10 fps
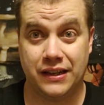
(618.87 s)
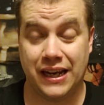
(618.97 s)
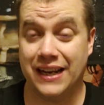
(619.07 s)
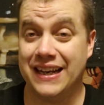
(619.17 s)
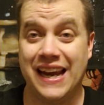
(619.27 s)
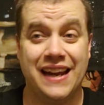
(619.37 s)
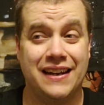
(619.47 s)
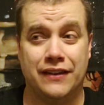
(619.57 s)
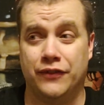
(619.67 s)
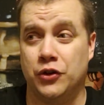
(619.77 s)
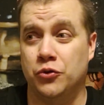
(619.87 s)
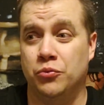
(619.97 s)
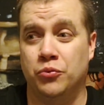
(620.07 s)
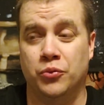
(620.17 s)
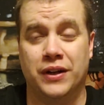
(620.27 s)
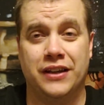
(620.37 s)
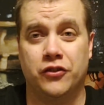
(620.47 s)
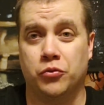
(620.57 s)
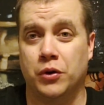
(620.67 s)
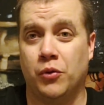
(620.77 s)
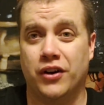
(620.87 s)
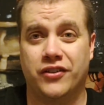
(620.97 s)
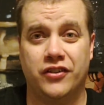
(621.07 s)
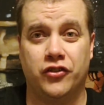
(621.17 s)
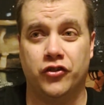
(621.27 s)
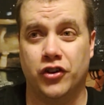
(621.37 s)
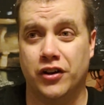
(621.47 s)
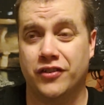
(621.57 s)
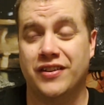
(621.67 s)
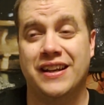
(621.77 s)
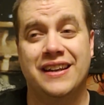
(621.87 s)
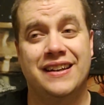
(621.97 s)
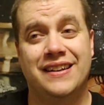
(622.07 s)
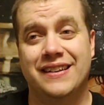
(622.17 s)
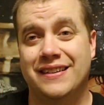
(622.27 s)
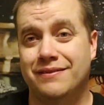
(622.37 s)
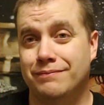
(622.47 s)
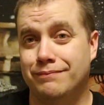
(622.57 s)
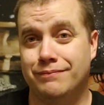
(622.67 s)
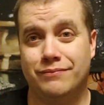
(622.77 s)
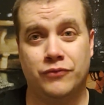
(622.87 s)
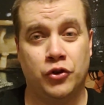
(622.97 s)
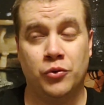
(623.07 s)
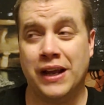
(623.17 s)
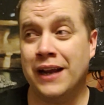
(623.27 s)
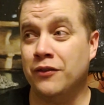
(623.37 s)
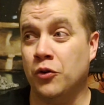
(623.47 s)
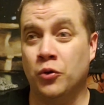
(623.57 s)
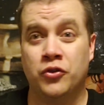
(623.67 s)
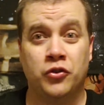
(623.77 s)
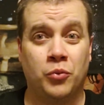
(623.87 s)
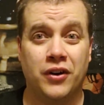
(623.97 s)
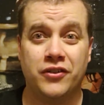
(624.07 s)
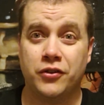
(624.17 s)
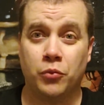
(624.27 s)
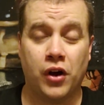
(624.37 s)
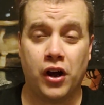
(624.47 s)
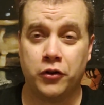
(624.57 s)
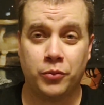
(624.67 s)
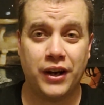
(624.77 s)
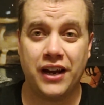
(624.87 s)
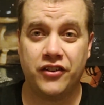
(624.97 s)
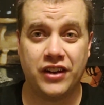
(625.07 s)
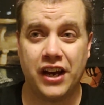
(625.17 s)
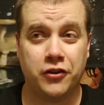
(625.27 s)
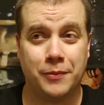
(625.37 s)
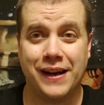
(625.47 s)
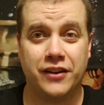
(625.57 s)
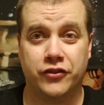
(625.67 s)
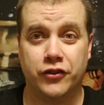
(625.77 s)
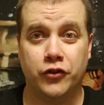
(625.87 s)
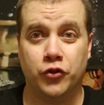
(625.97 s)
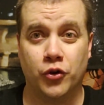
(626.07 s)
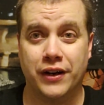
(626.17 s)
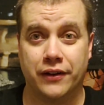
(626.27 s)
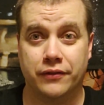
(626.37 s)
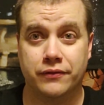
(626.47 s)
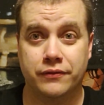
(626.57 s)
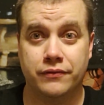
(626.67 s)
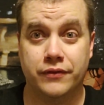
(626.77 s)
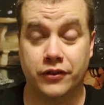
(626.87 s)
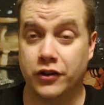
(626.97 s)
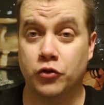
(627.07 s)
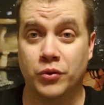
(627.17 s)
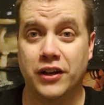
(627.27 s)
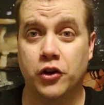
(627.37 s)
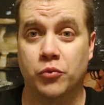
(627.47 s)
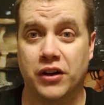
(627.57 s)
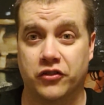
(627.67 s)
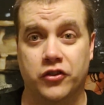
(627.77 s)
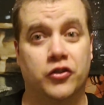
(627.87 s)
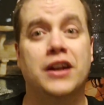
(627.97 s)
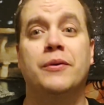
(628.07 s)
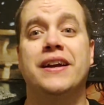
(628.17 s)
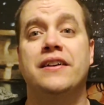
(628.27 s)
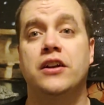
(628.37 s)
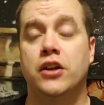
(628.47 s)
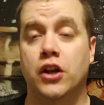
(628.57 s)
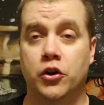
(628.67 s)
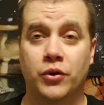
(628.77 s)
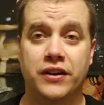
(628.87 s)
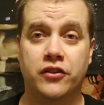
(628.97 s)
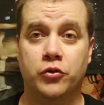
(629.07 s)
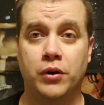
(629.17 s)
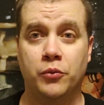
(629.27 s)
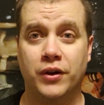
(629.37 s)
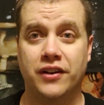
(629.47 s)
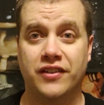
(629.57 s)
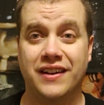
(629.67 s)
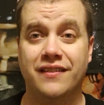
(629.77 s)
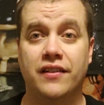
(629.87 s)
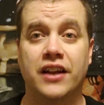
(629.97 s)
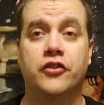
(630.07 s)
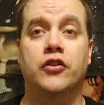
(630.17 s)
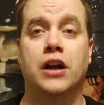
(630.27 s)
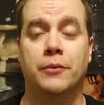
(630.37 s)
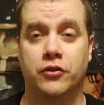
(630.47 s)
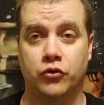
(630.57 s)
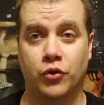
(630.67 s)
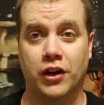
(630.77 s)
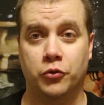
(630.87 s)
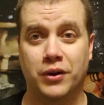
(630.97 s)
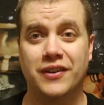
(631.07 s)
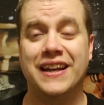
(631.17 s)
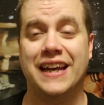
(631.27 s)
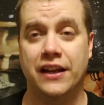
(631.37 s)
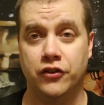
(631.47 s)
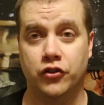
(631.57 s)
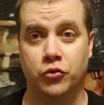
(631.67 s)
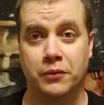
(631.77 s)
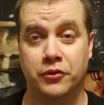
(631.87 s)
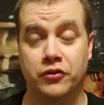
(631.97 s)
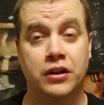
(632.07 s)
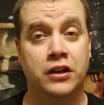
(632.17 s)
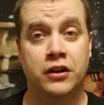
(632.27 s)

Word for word: And again, if you really just want to watch these in chunks, do that or just watch the Ospreay ACH match and enjoy it because it is really good wrestling. So anyway, agree, disagree with what I said. Like, share, comment, subscribe. Twitter link in the description.